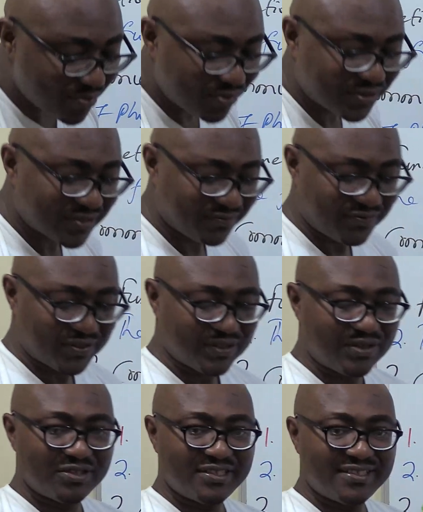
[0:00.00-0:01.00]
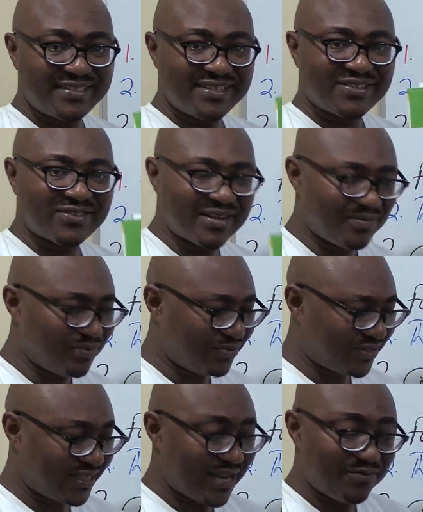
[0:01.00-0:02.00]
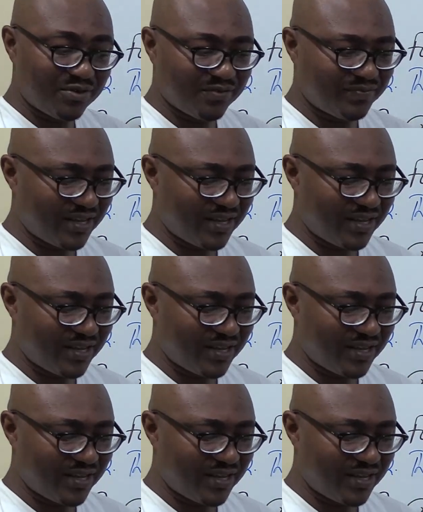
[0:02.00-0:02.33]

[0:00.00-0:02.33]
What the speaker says: books in physiology, 6 other books, 7 of